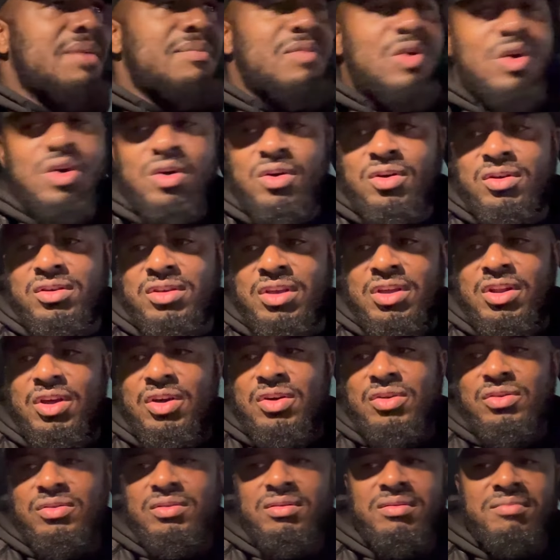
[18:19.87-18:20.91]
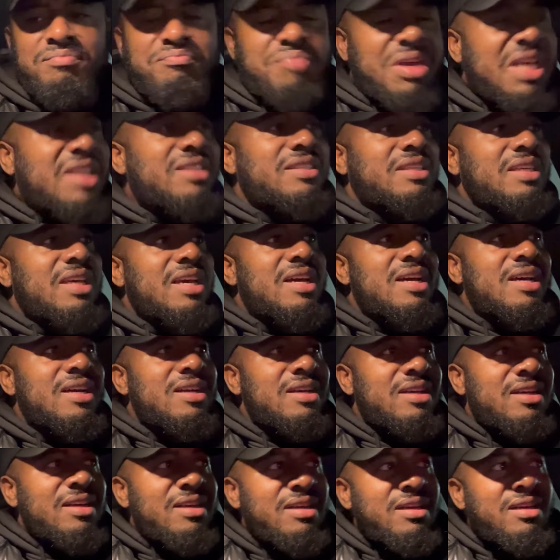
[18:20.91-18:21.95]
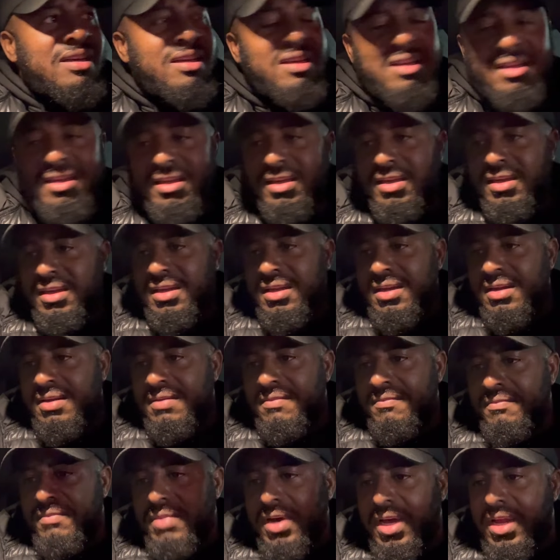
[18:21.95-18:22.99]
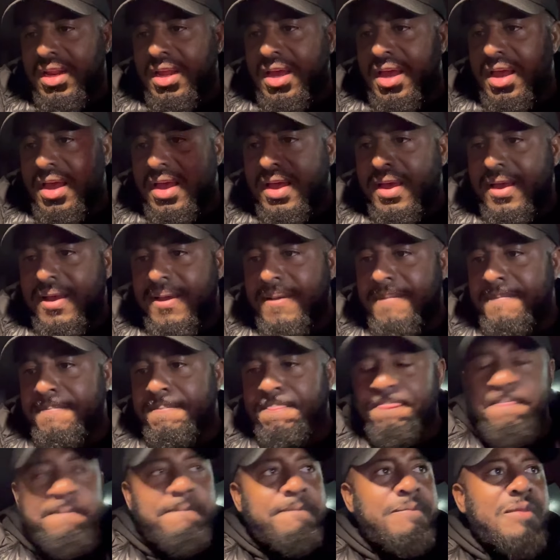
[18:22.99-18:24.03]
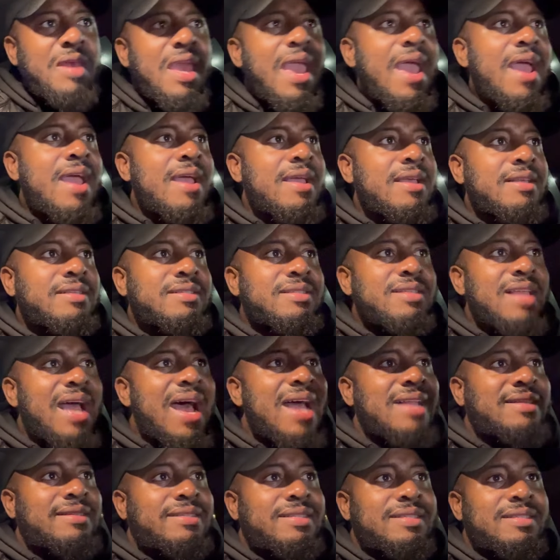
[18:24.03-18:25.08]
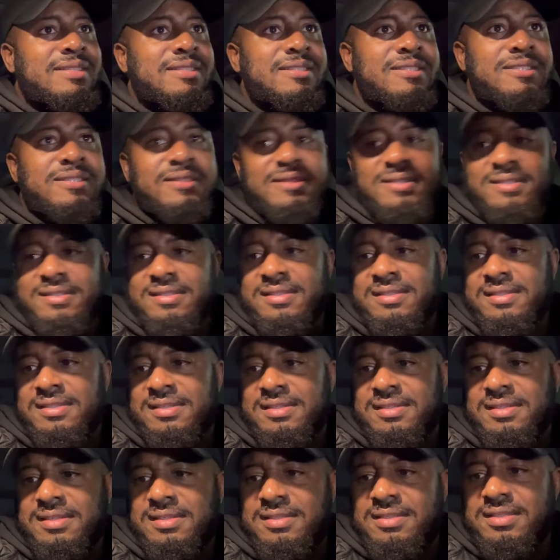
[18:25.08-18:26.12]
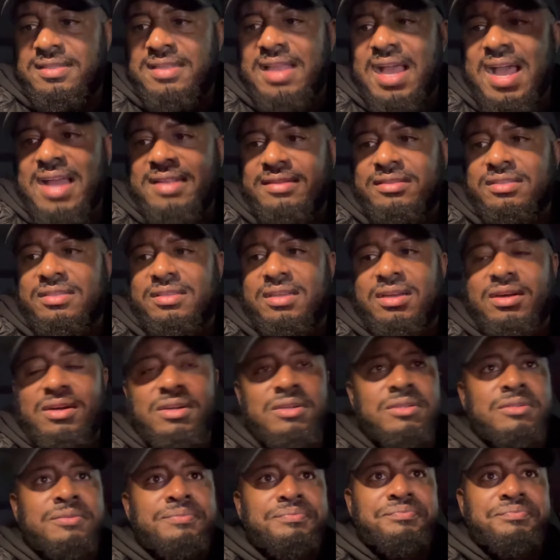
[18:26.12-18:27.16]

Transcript: more, you know, busier. But um, yeah, it's not. It's not. So